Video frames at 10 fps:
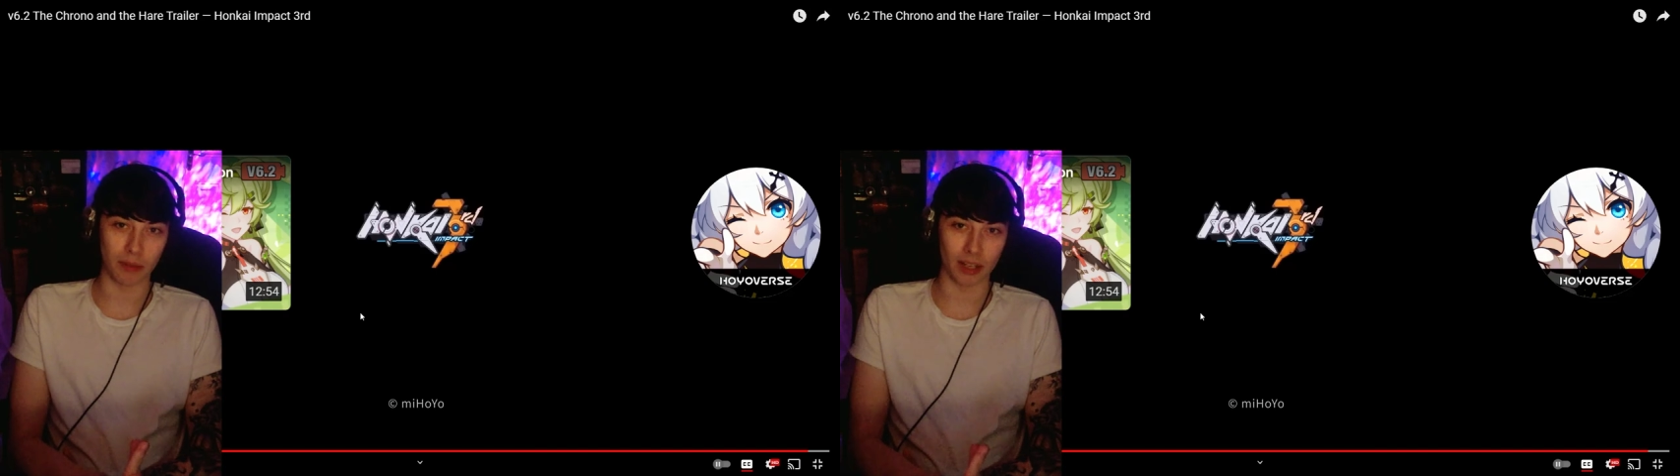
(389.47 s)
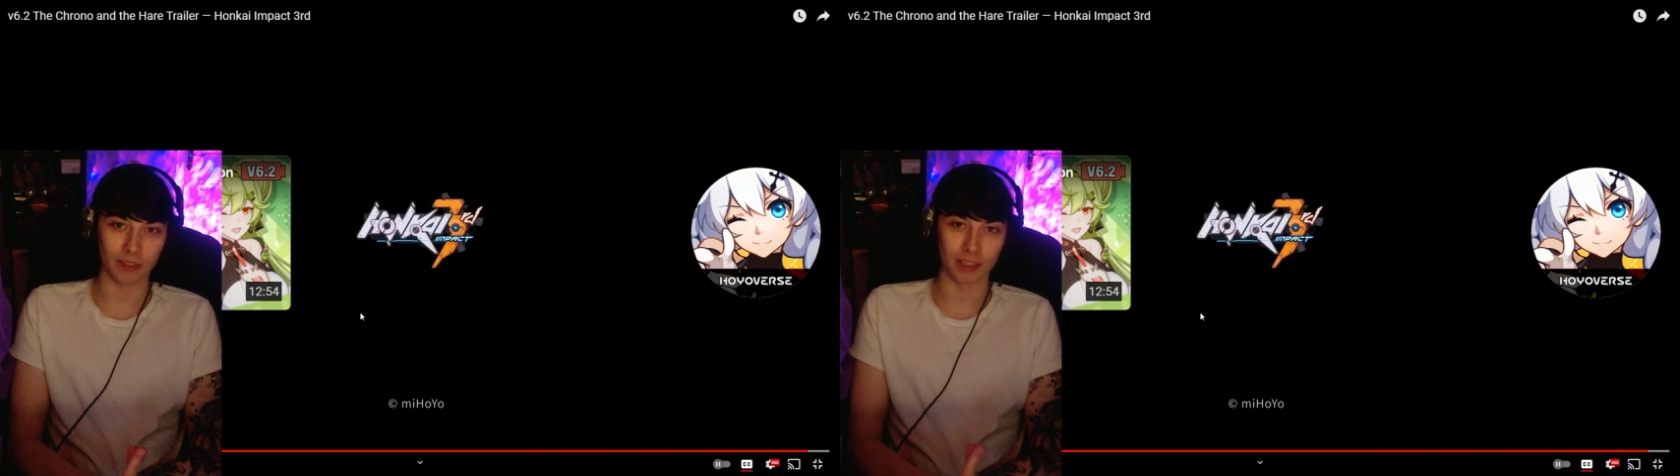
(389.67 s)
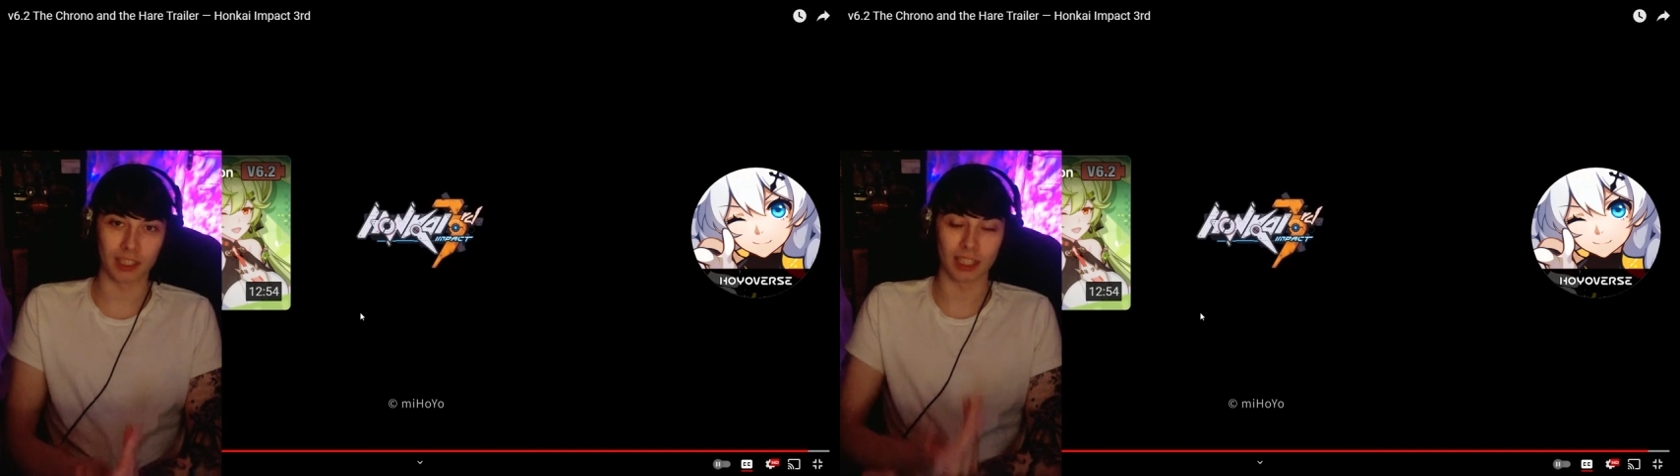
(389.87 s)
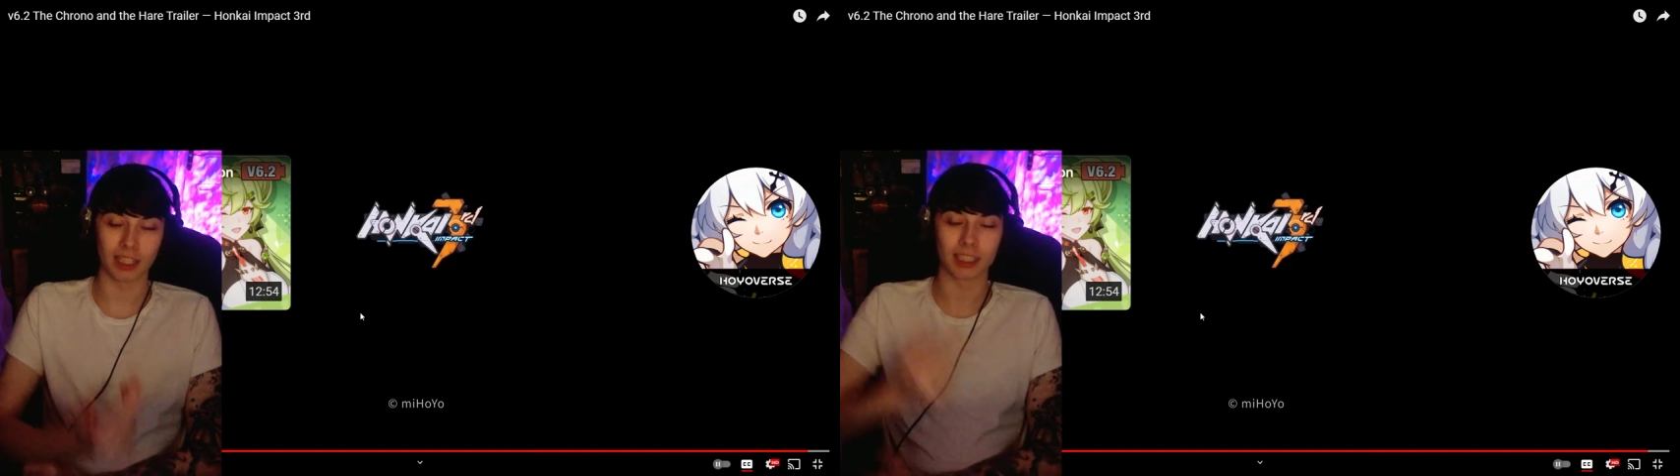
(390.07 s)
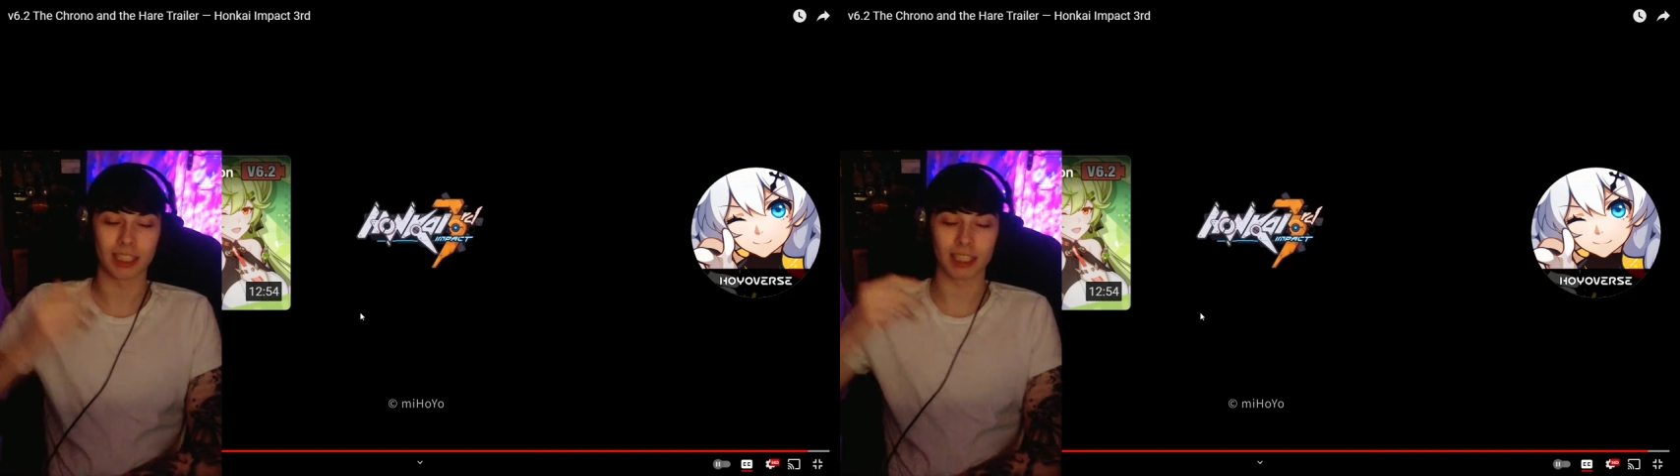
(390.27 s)
playing recently
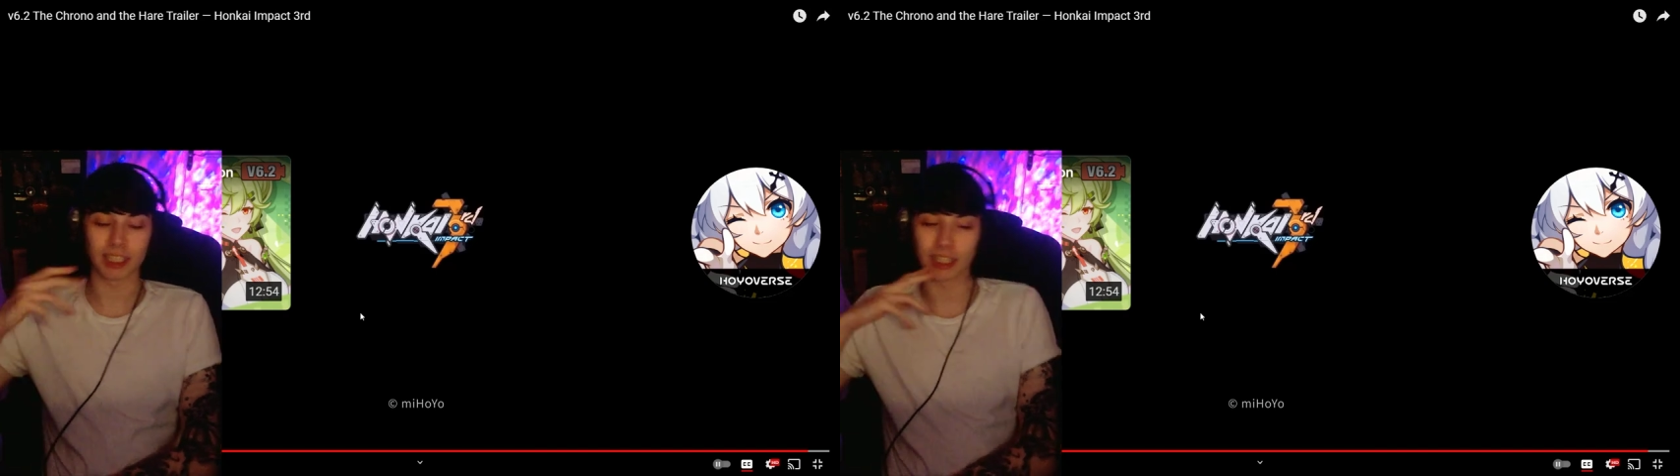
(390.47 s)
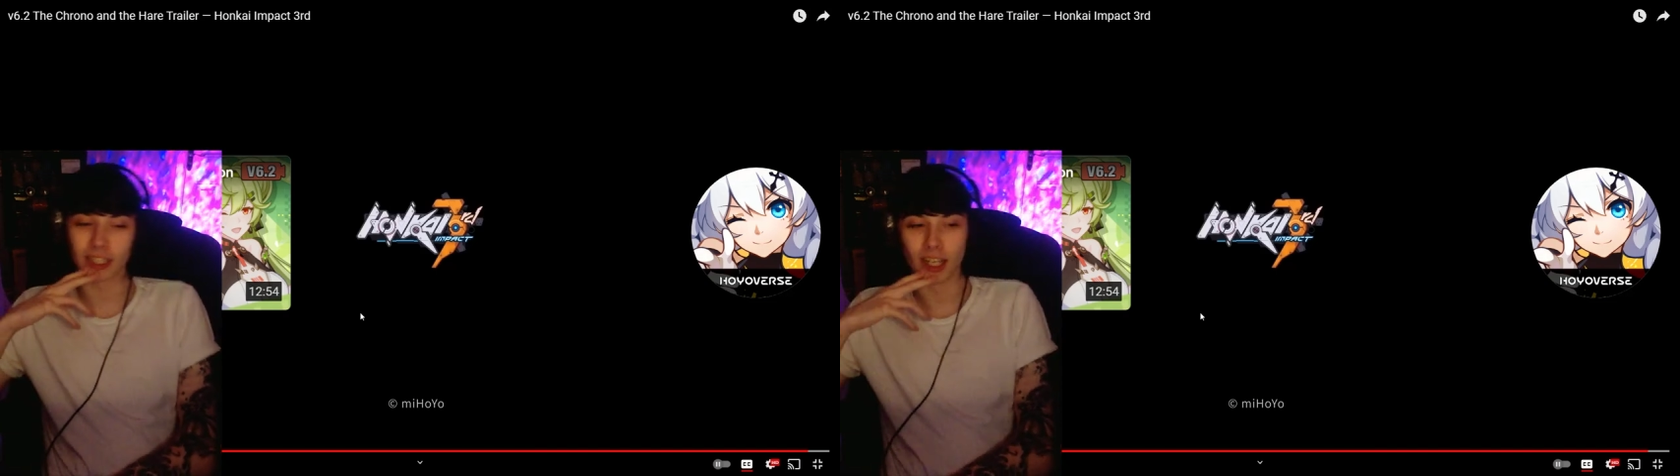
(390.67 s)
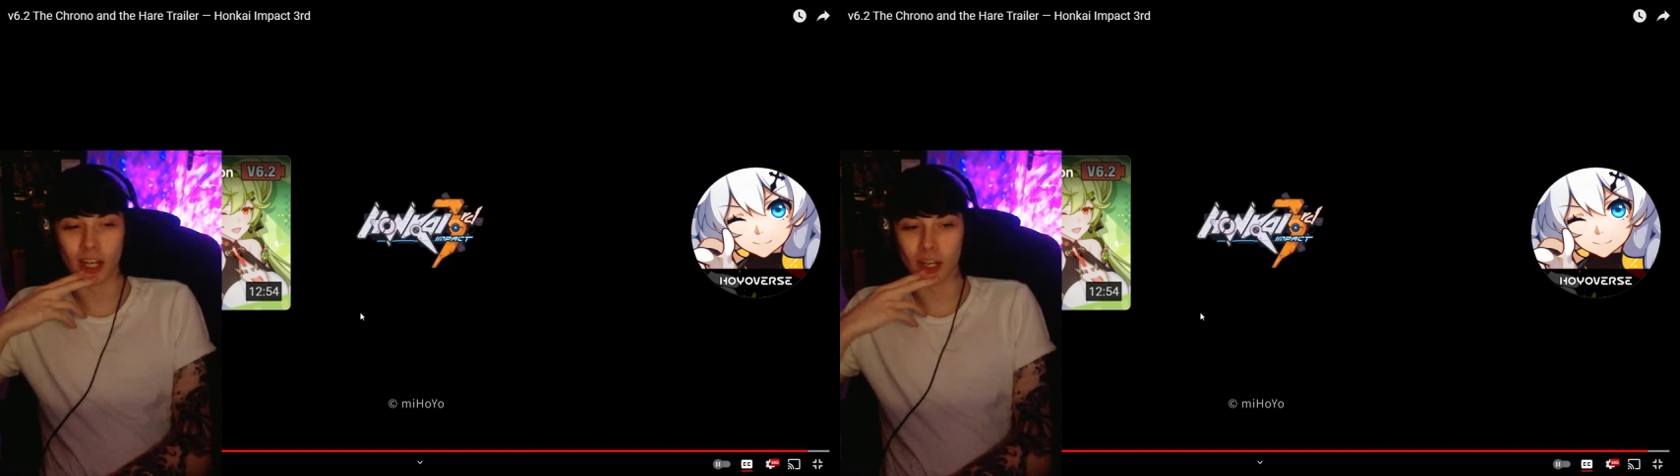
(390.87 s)
because they did a